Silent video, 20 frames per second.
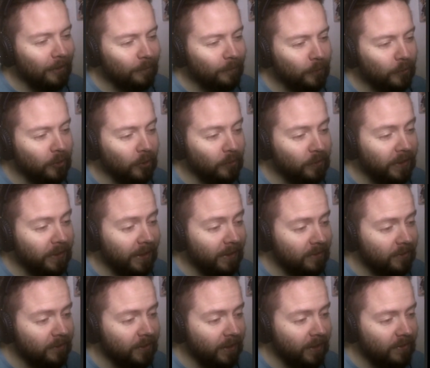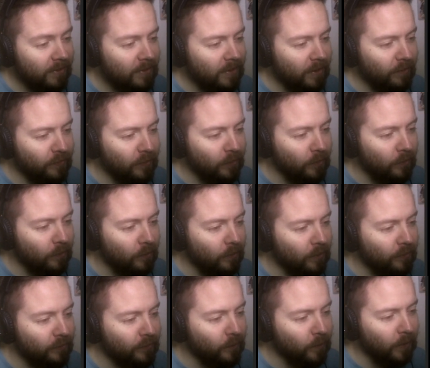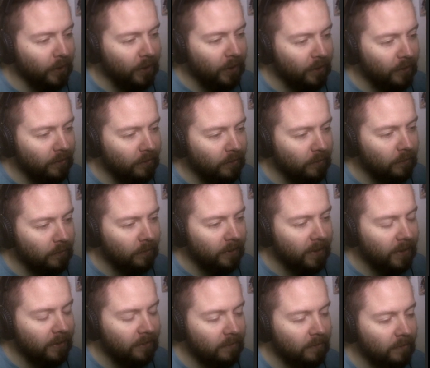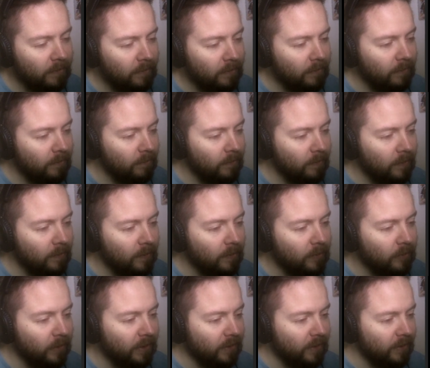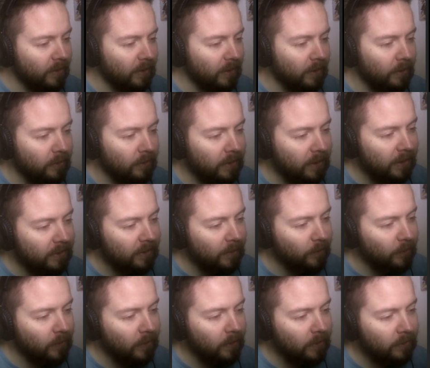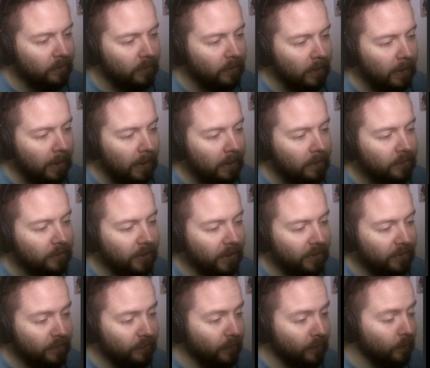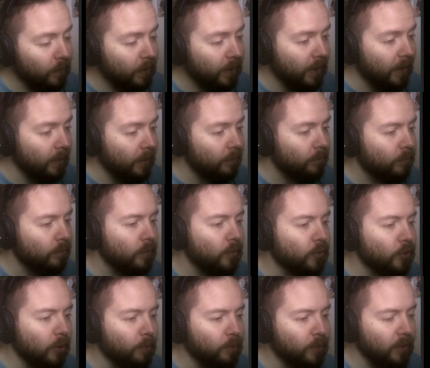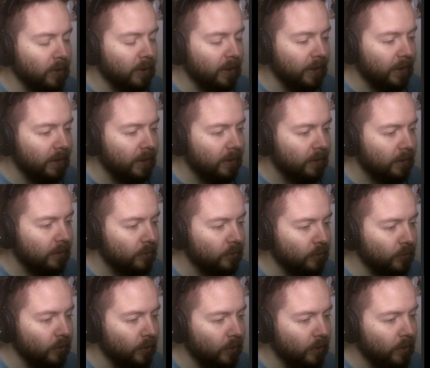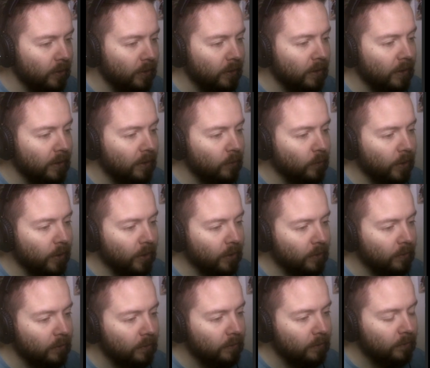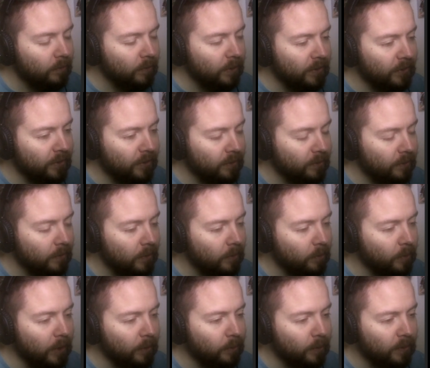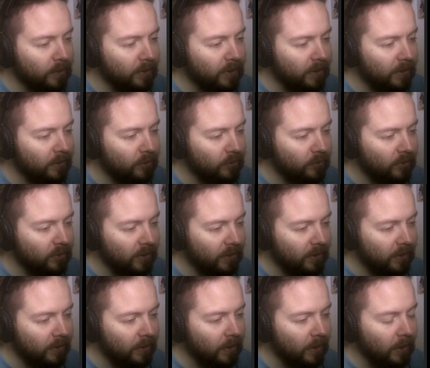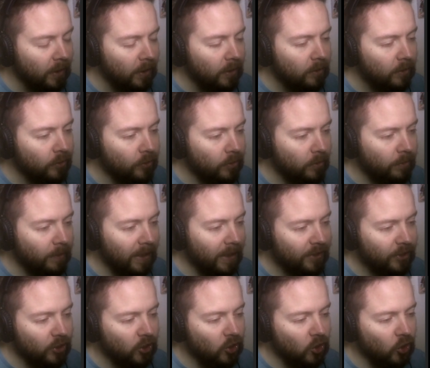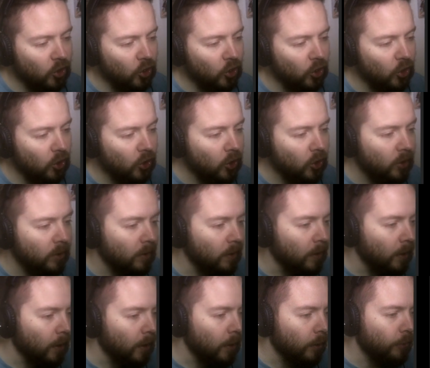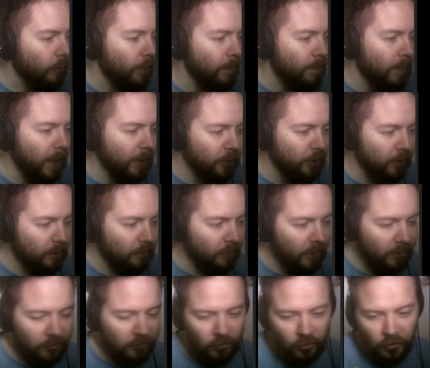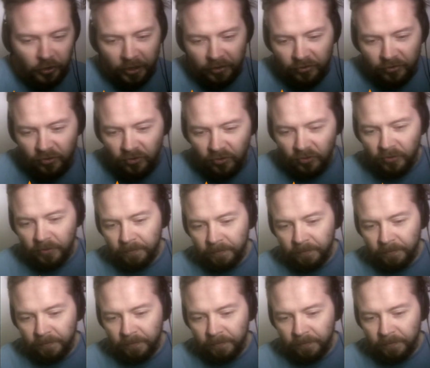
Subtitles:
So yeah, gents, if you want to know, that could easily look like something else. Gents, if you want to drop your link to your work, please do. People need to see your magic, the magic that is gents.